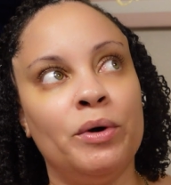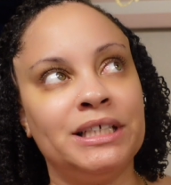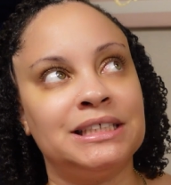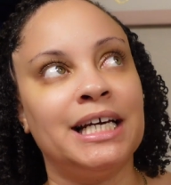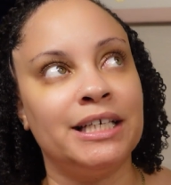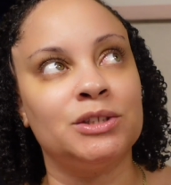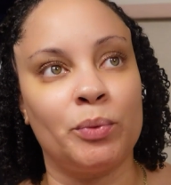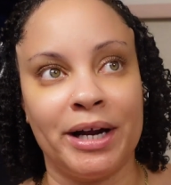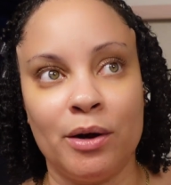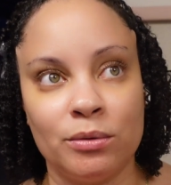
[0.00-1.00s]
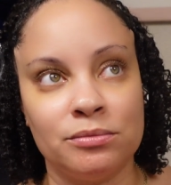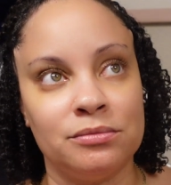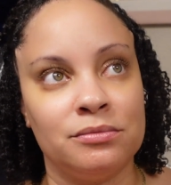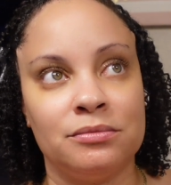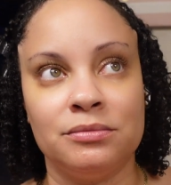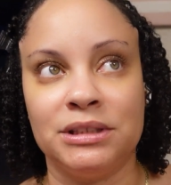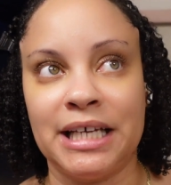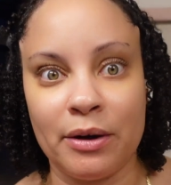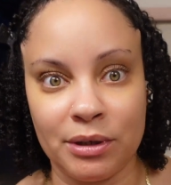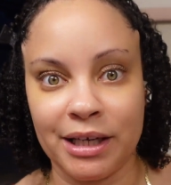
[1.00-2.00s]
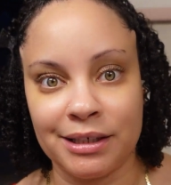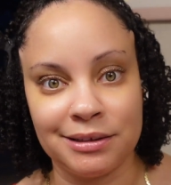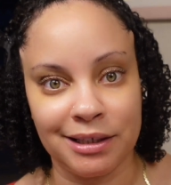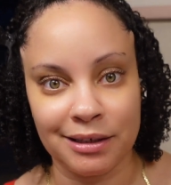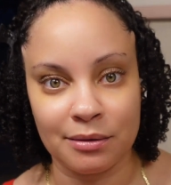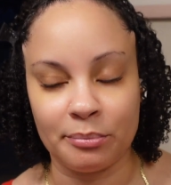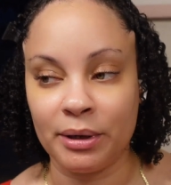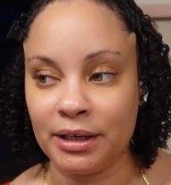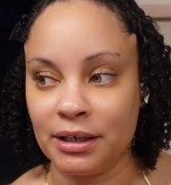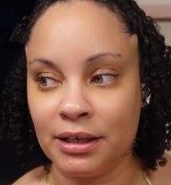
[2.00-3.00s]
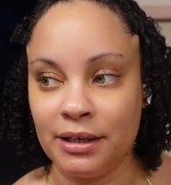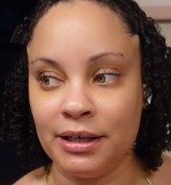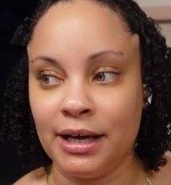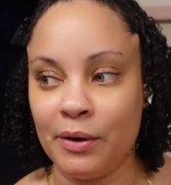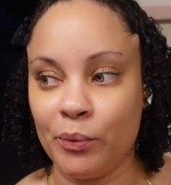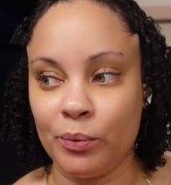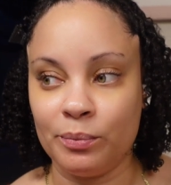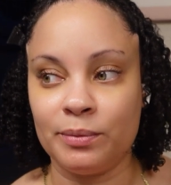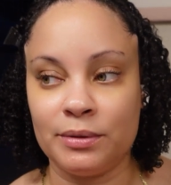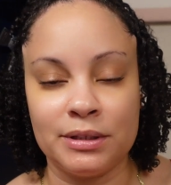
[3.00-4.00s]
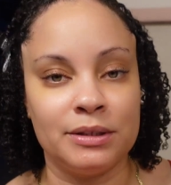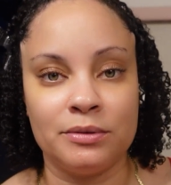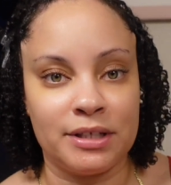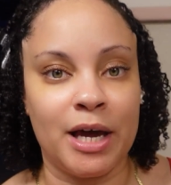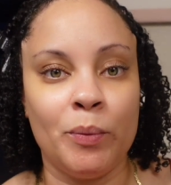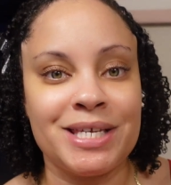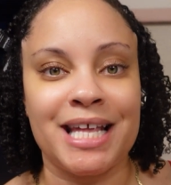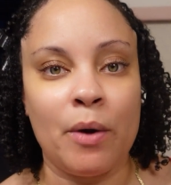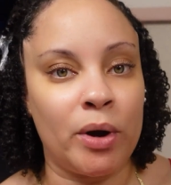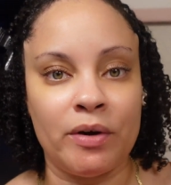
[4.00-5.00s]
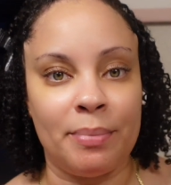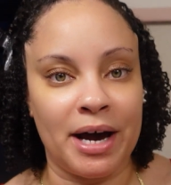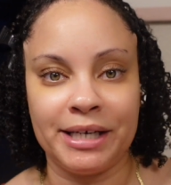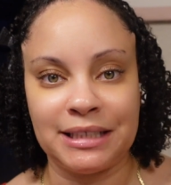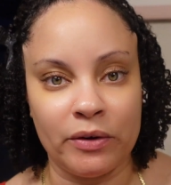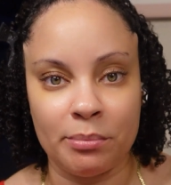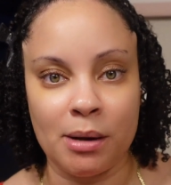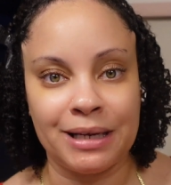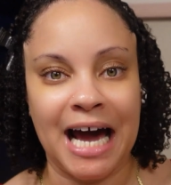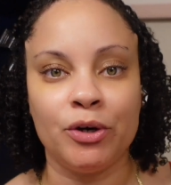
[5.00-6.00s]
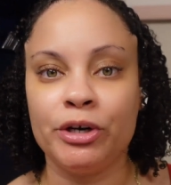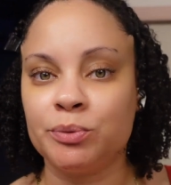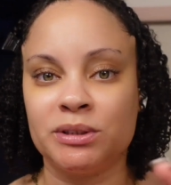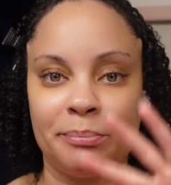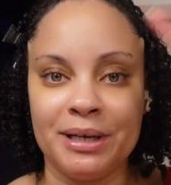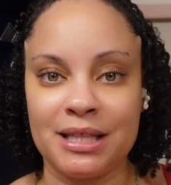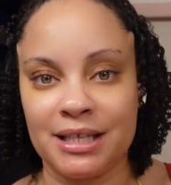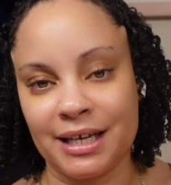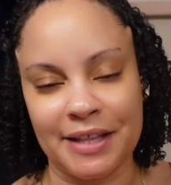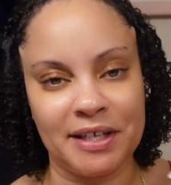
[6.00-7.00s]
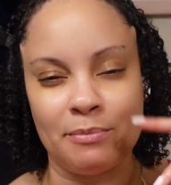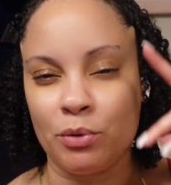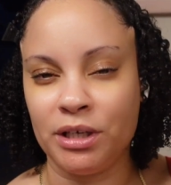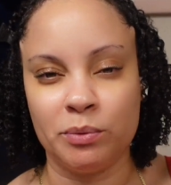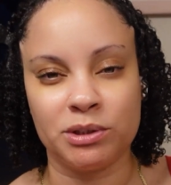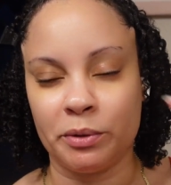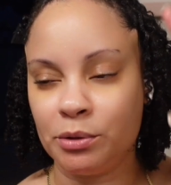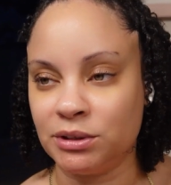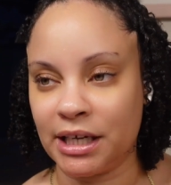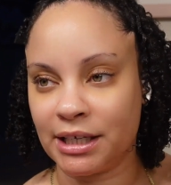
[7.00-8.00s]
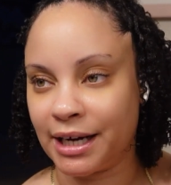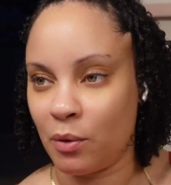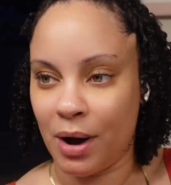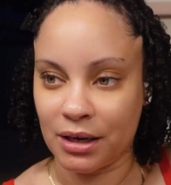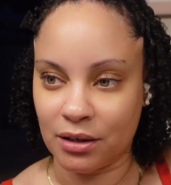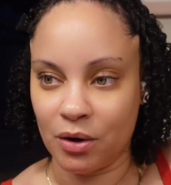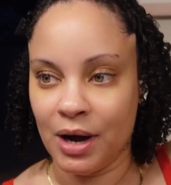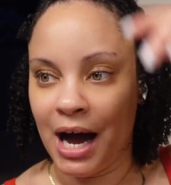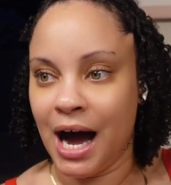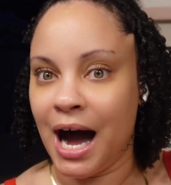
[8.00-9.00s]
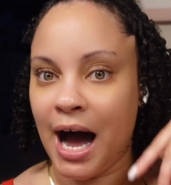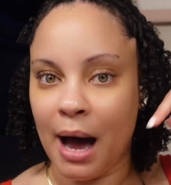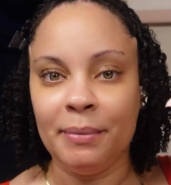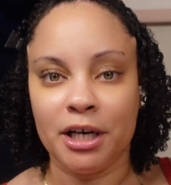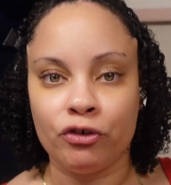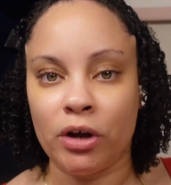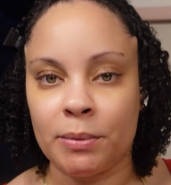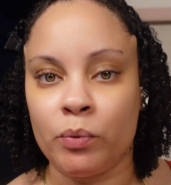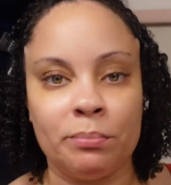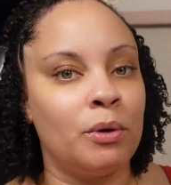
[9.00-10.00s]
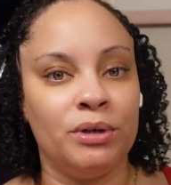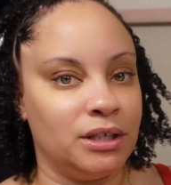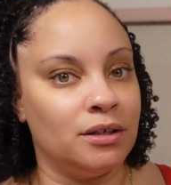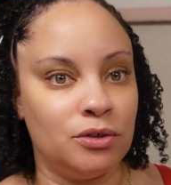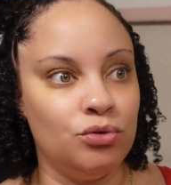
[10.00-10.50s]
want to say this without sounding like a dick, but can we stop wearing bonnets out in public? I know this was a big thing. I think Monique was the one who said it like a while ago. I'm in agreement with Monique.